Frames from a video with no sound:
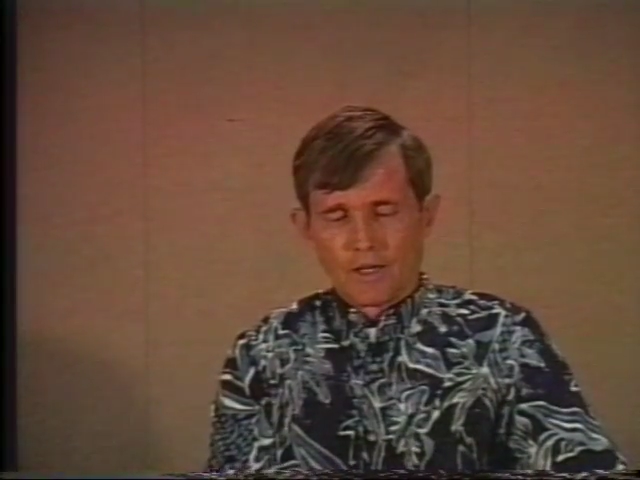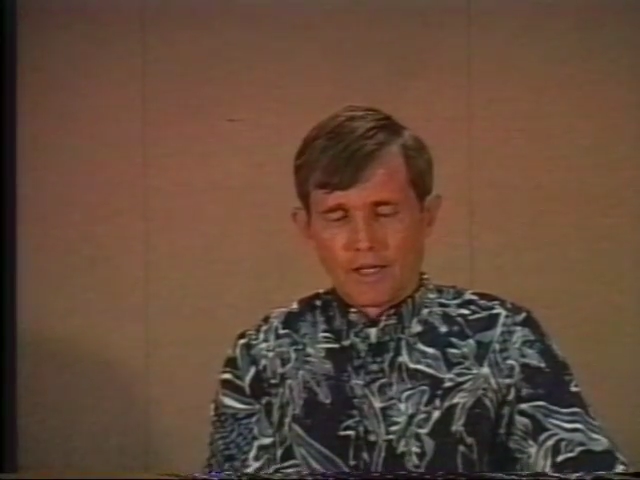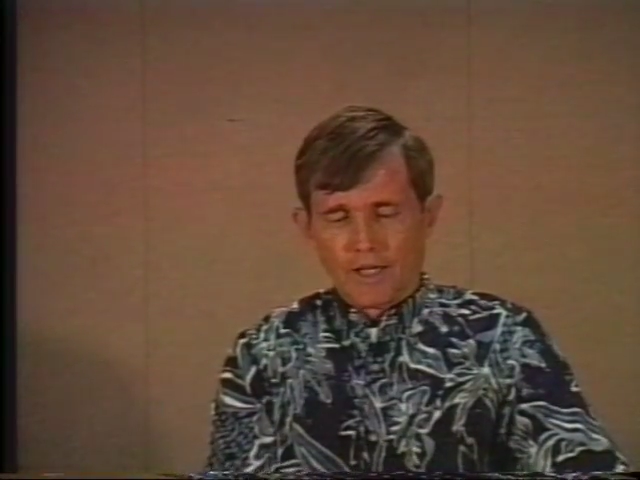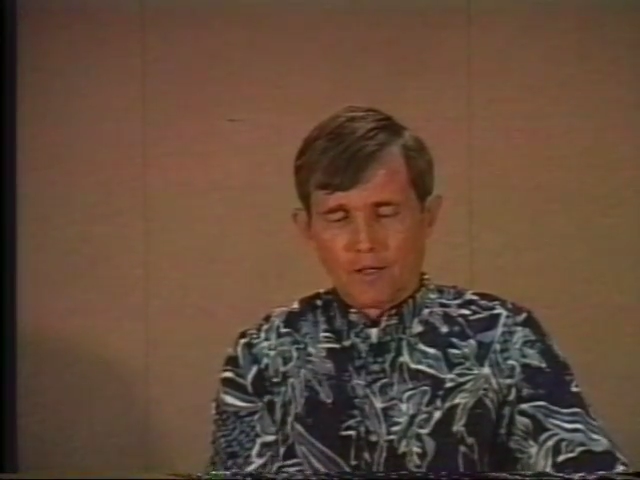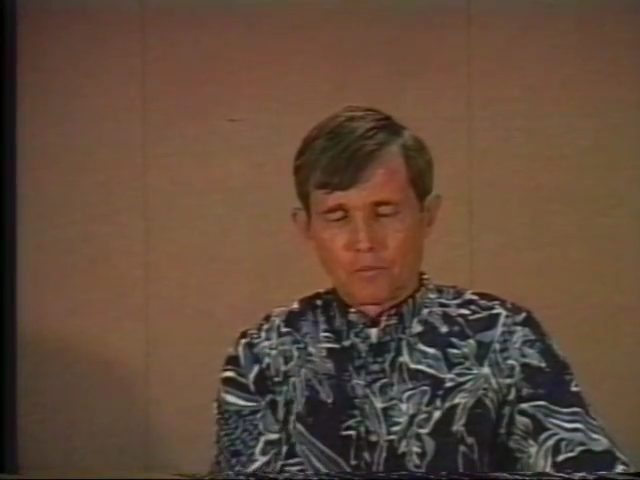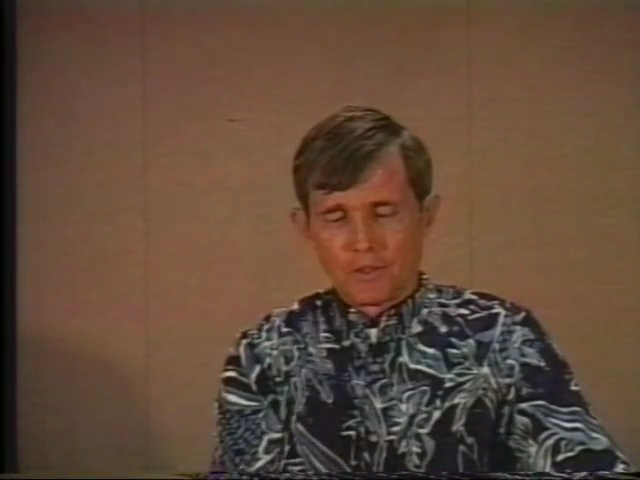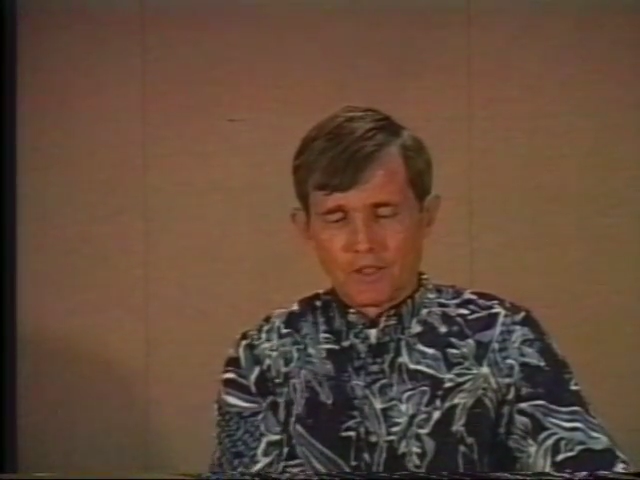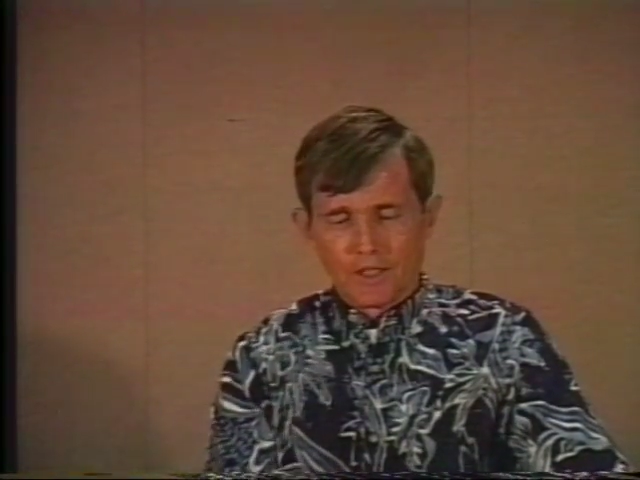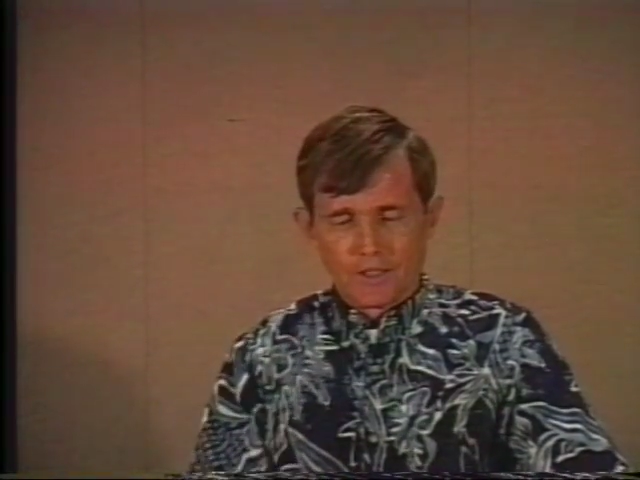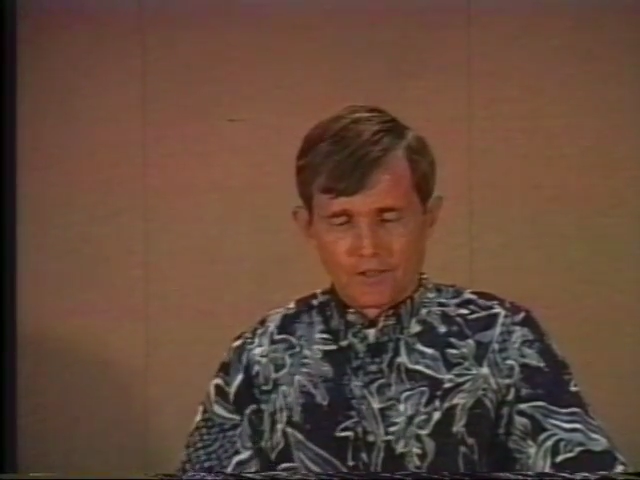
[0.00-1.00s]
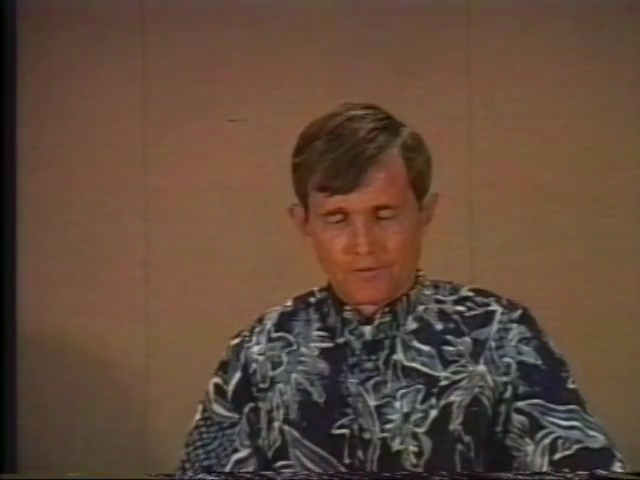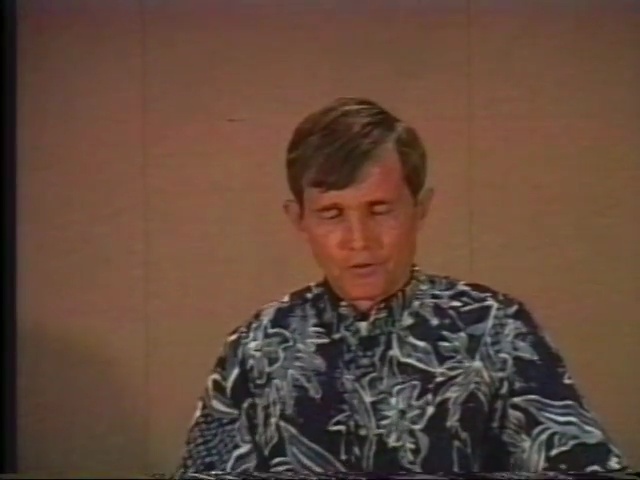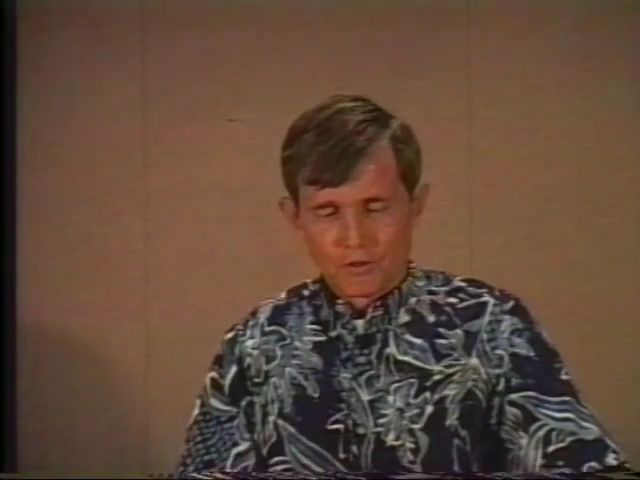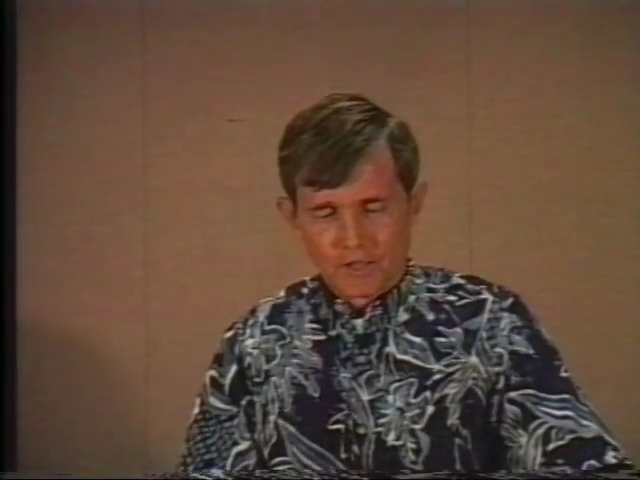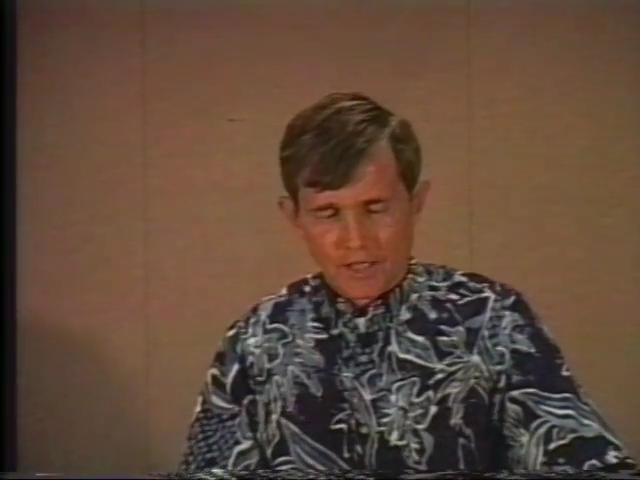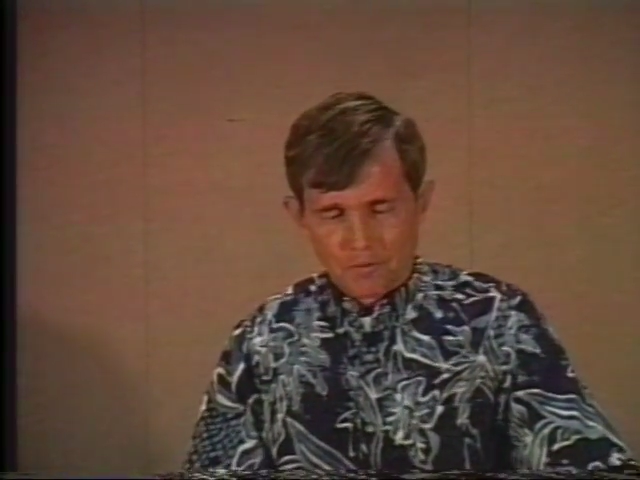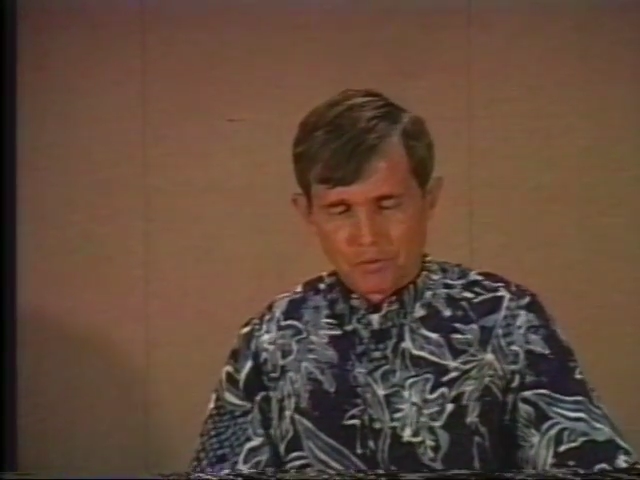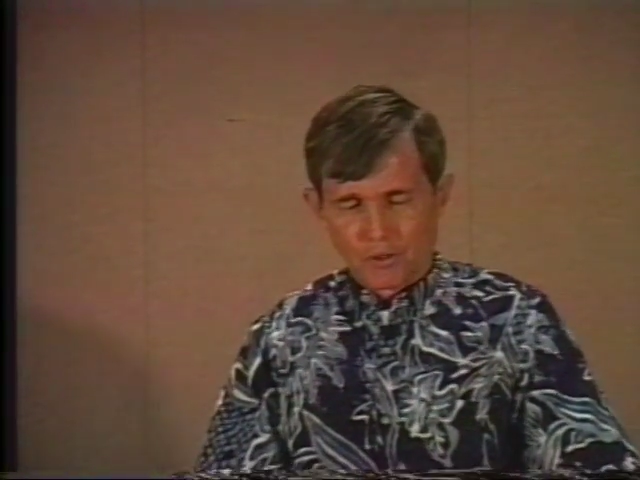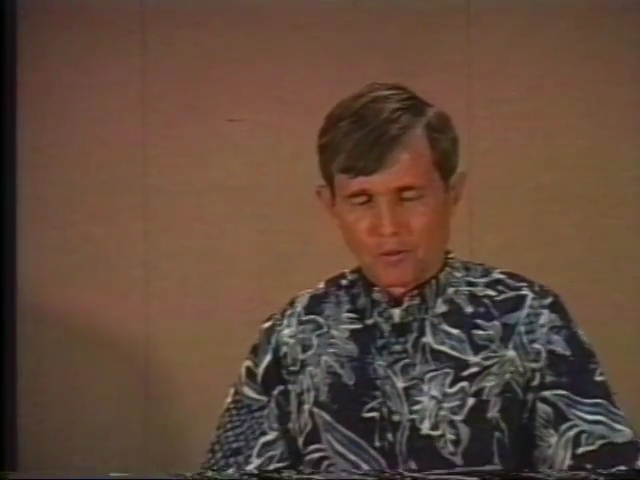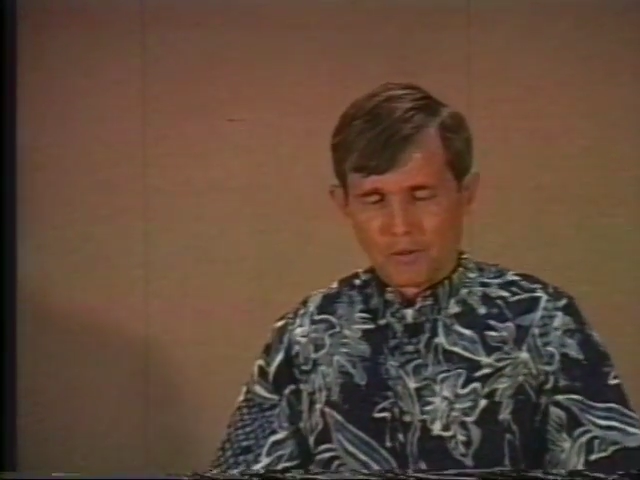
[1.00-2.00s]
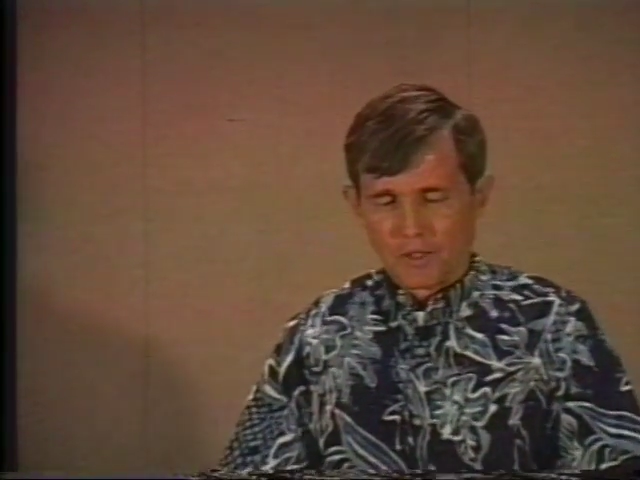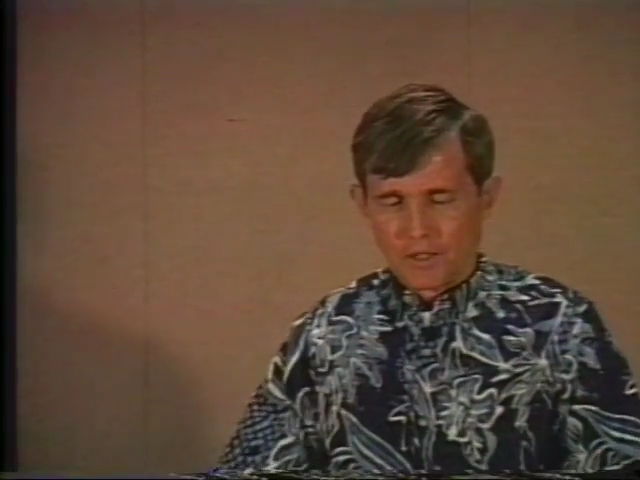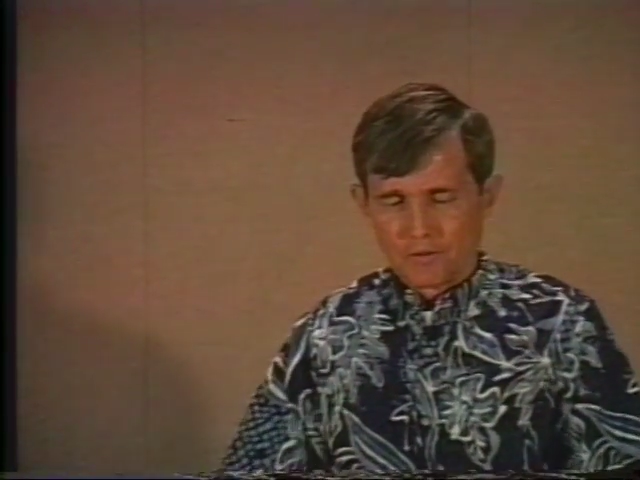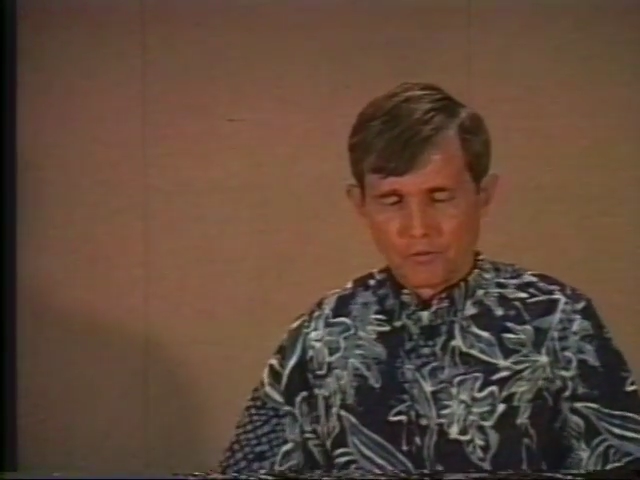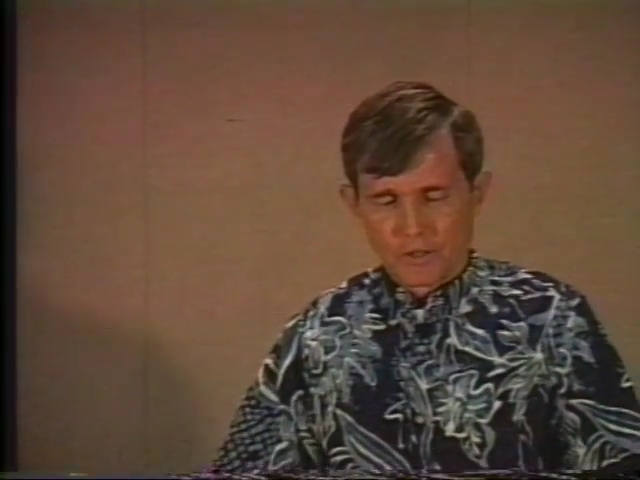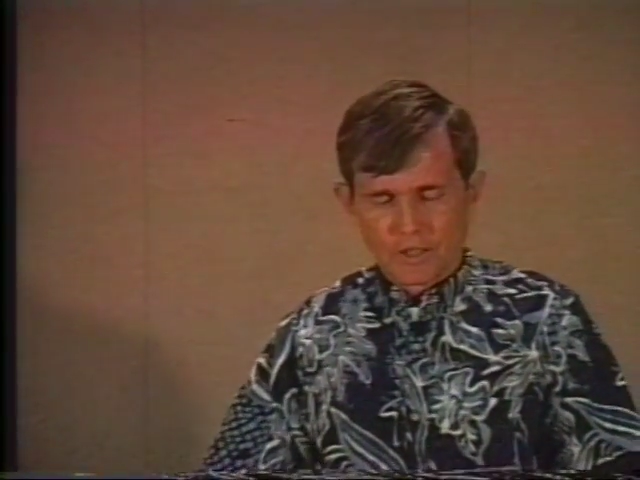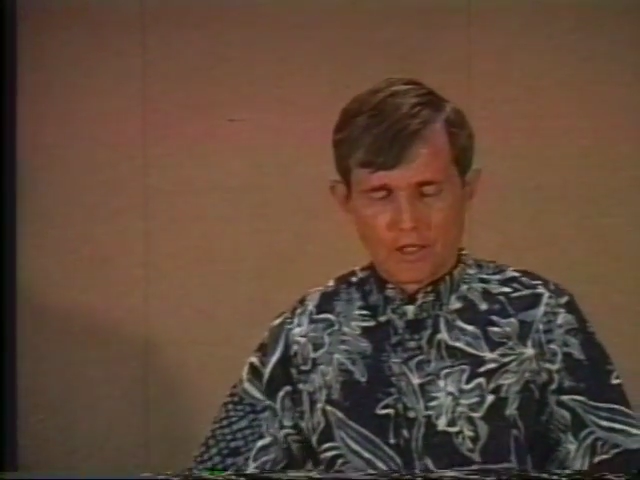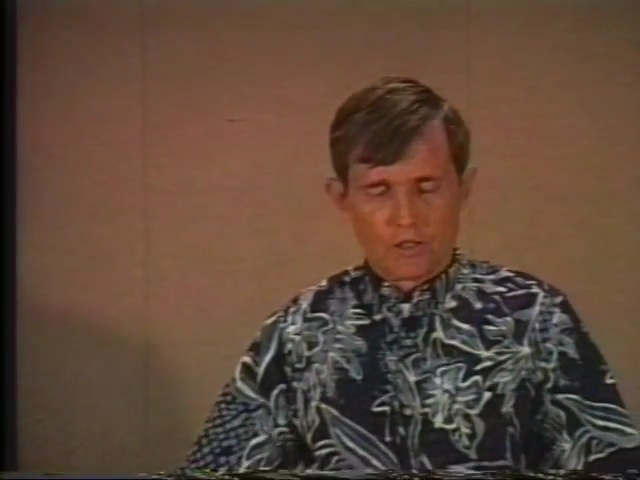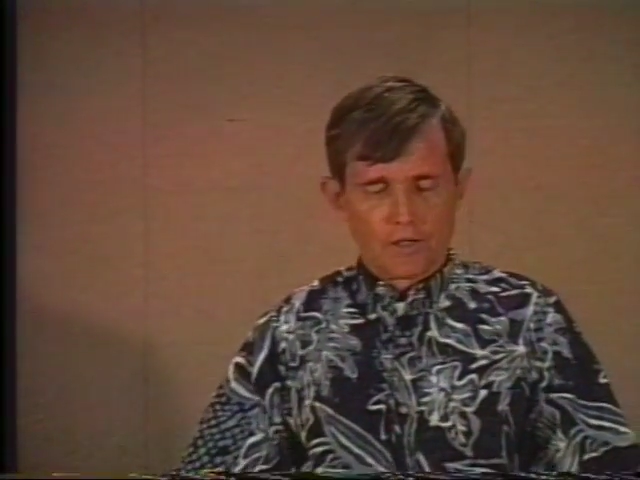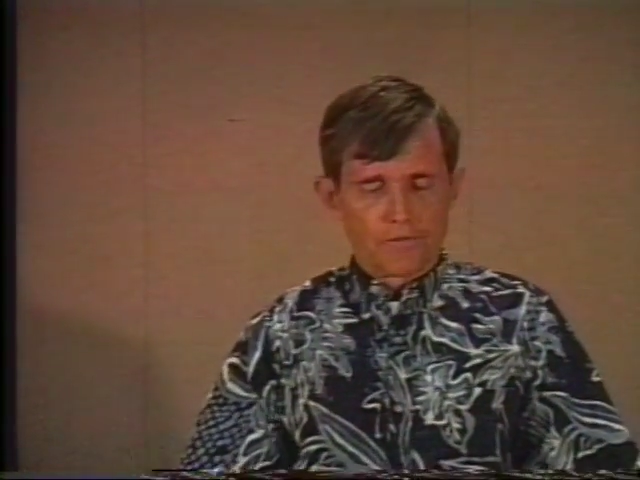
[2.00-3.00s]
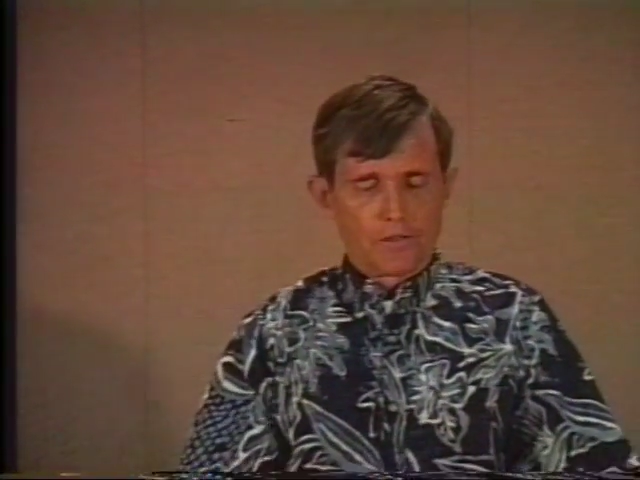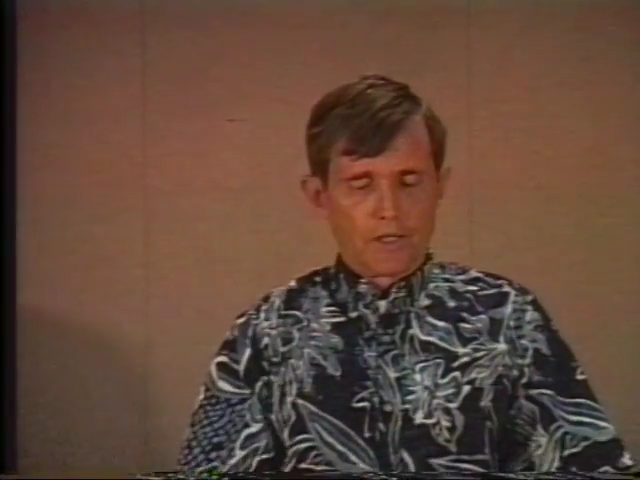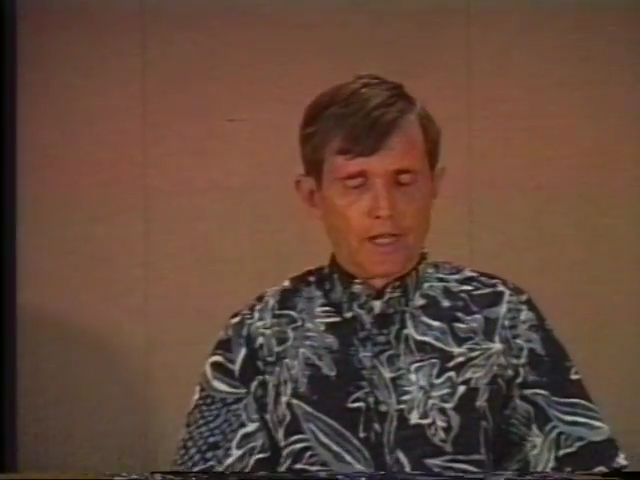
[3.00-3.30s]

I amputated the food guide pyramid, and we cut off the